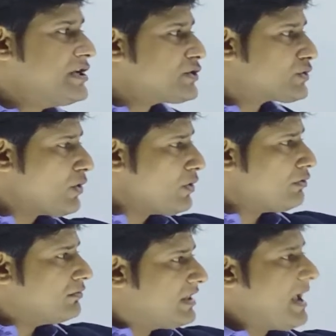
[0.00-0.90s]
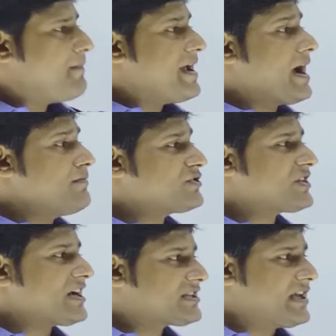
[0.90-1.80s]
So they become
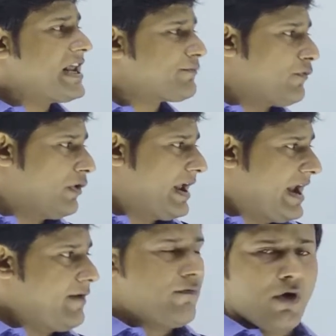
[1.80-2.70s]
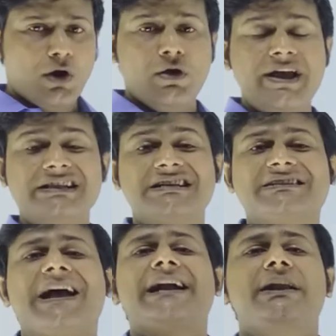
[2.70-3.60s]
successful in following the
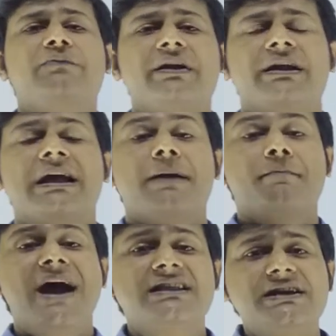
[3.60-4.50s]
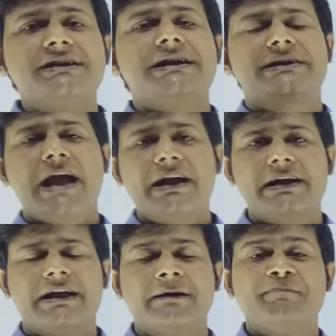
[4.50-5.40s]
scientific method and
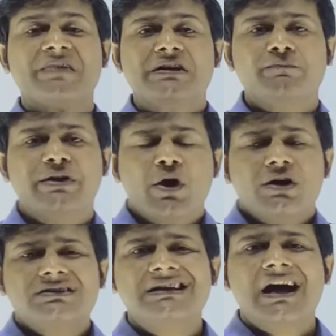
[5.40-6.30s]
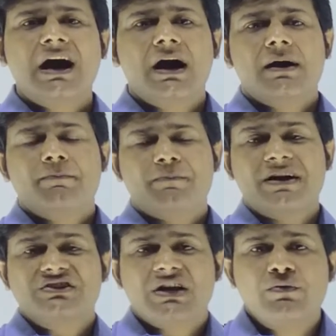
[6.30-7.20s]
technique, because a
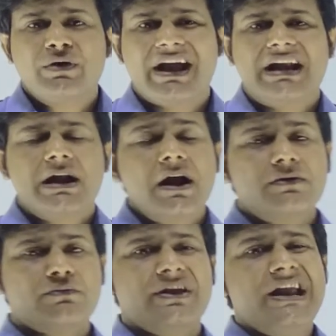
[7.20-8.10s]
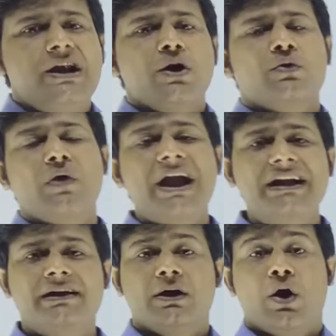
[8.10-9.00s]
person who cannot read or
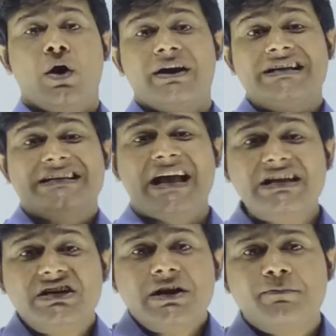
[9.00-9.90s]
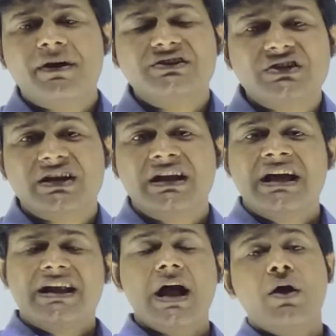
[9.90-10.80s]
write or is aged person,
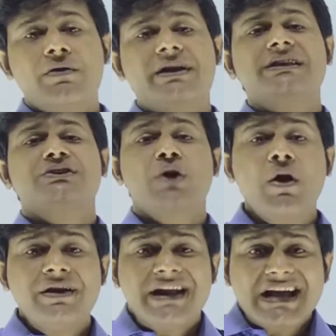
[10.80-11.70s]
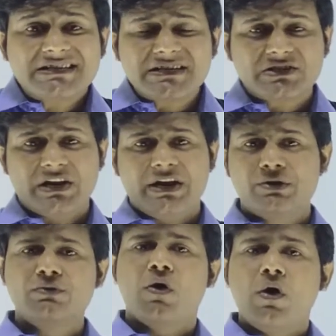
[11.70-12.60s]
now it is not
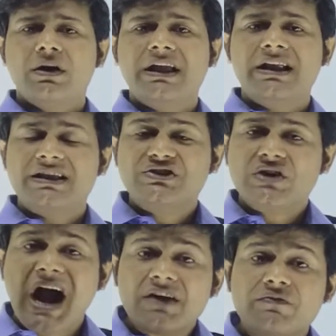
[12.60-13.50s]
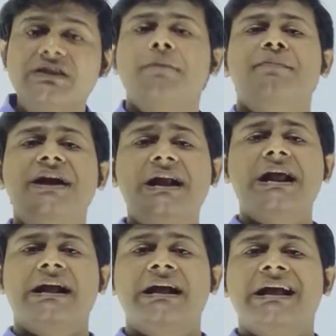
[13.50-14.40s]
necessary to only start with the
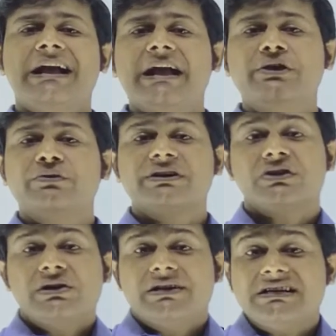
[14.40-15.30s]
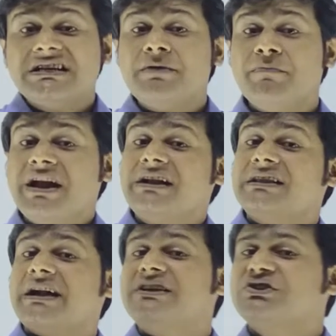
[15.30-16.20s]
beginning. Education doesn't mean
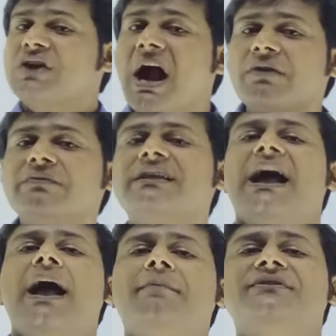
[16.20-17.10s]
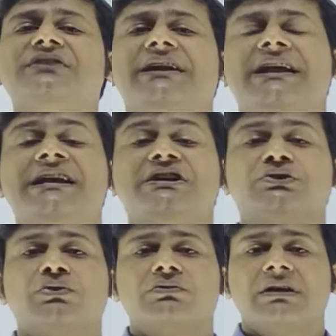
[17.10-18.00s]
that start with the ABCD.
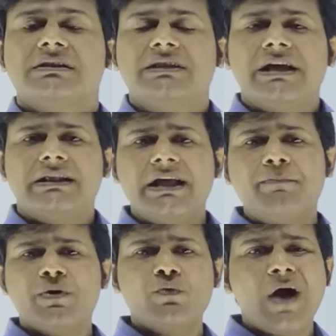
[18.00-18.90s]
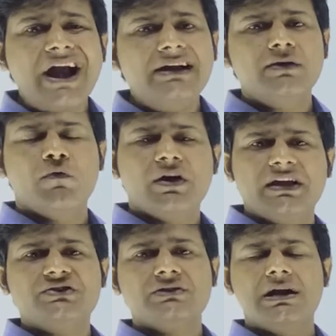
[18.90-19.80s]
So they provide the
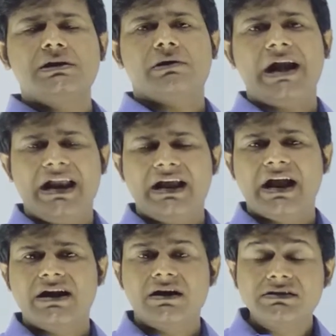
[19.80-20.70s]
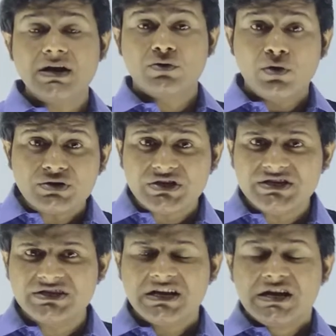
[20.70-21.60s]
vocational training and other
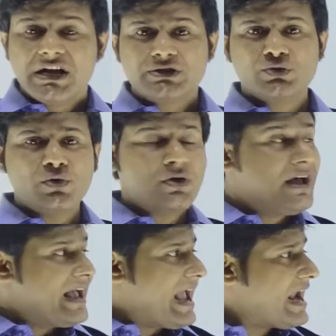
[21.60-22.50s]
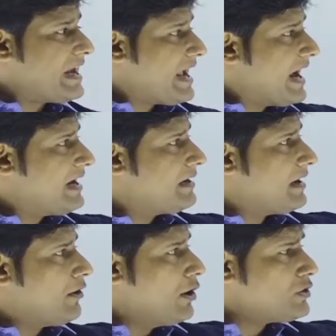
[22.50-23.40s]
courses. So
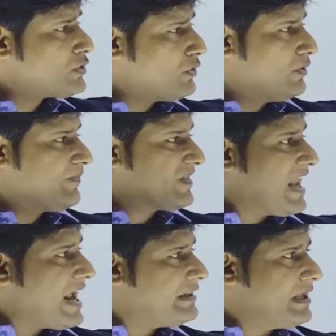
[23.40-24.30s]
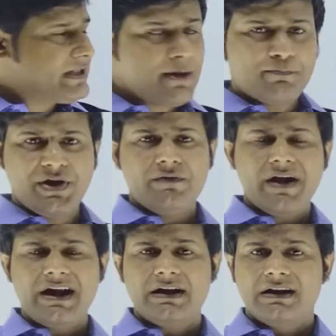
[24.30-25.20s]
and also, like they
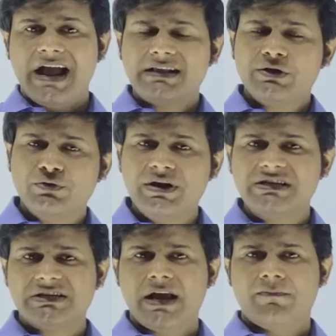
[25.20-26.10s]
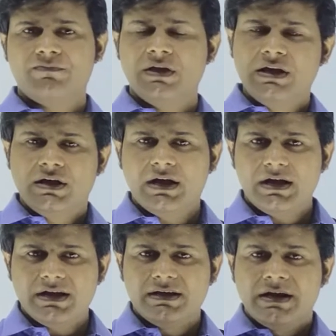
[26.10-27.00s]
prevent, like the
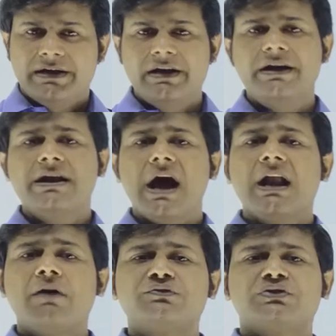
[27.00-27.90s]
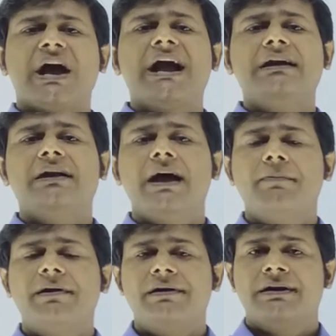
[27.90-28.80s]
UNICEF didn't allow child
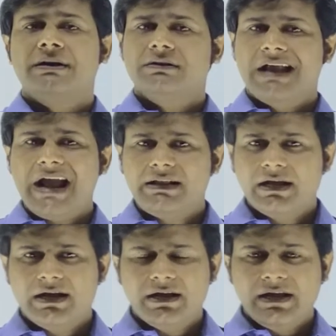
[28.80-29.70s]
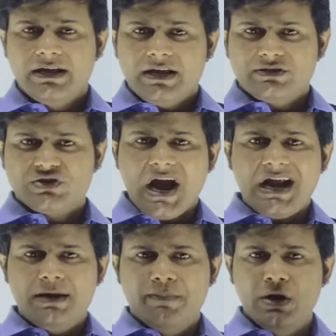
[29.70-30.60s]
labor, like the
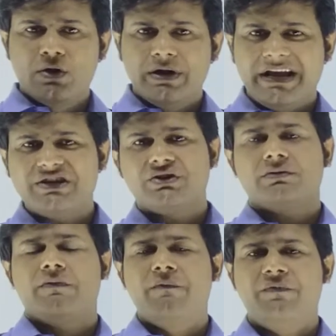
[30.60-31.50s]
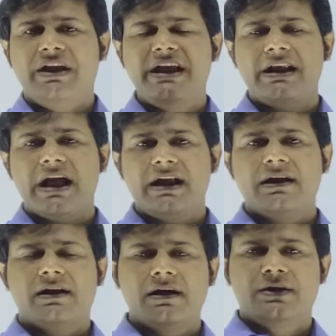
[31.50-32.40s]
child below age 15
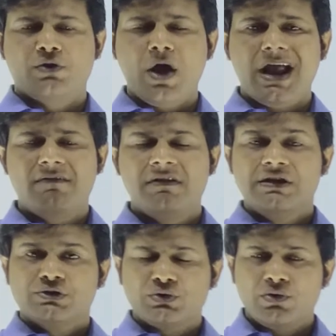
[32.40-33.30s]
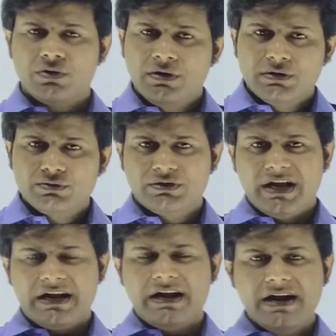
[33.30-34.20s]
and 12. So
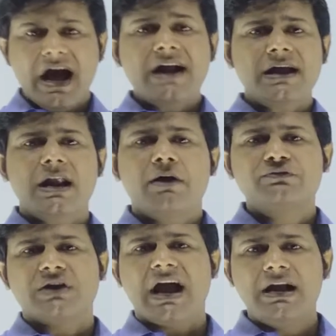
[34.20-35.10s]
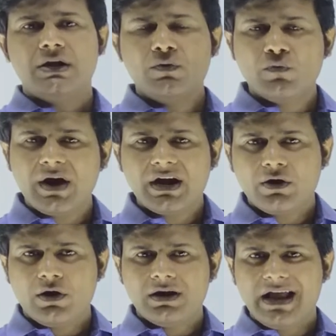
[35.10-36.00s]
they did not allow child to
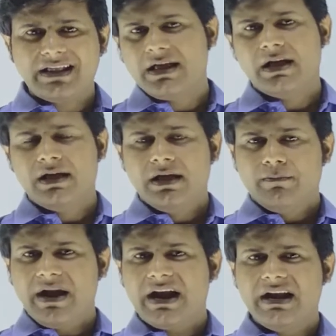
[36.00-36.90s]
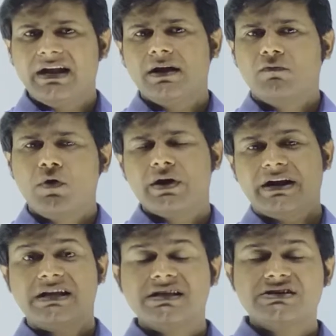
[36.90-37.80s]
work on like the mechanical work
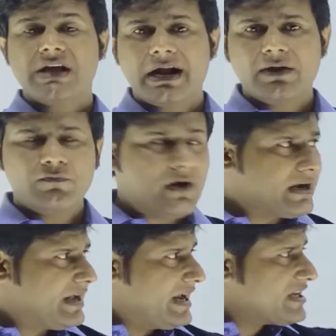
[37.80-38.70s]
and other sort of work.